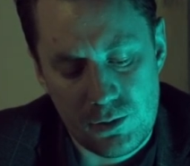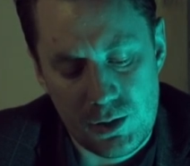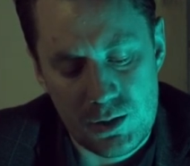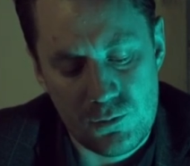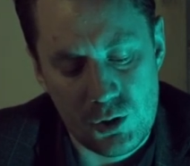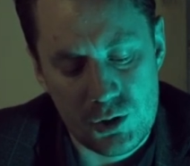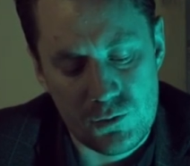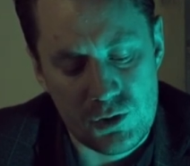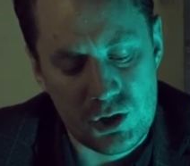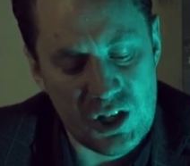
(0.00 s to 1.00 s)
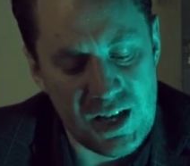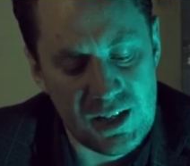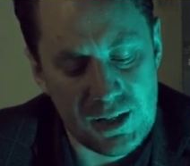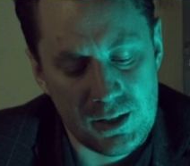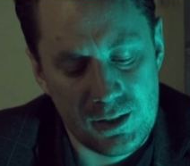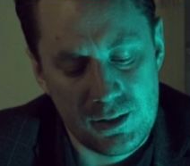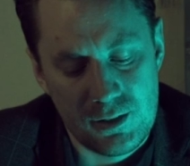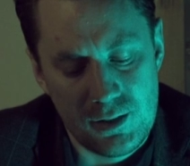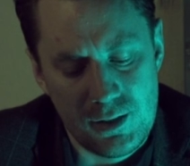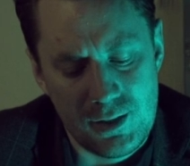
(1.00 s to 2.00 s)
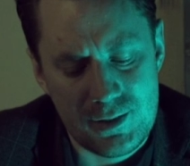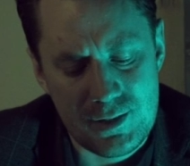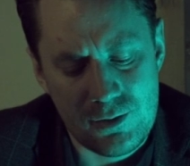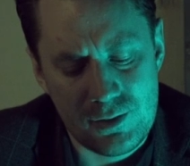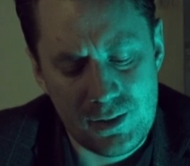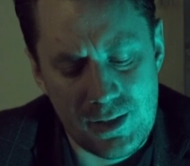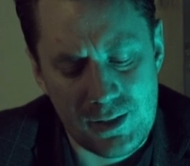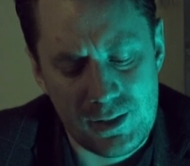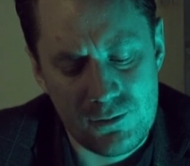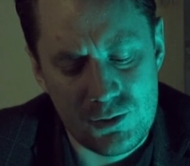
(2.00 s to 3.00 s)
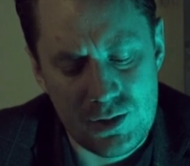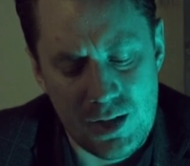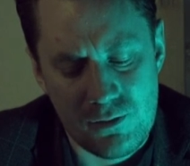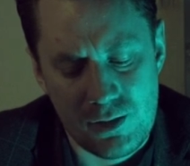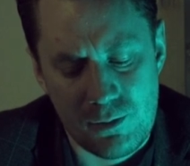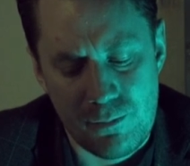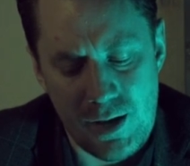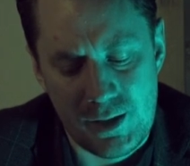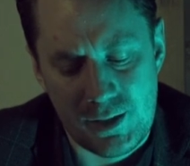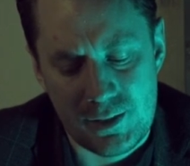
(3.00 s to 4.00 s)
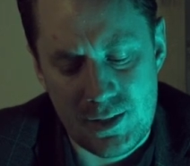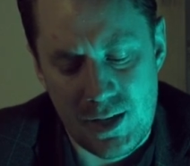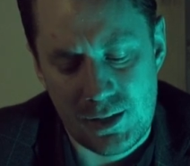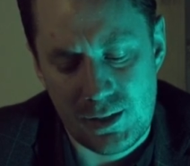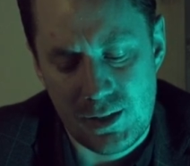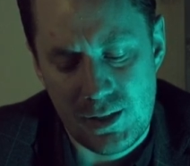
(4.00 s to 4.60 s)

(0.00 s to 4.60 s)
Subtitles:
His voice was shaking. It sounded like he was having a panic attack,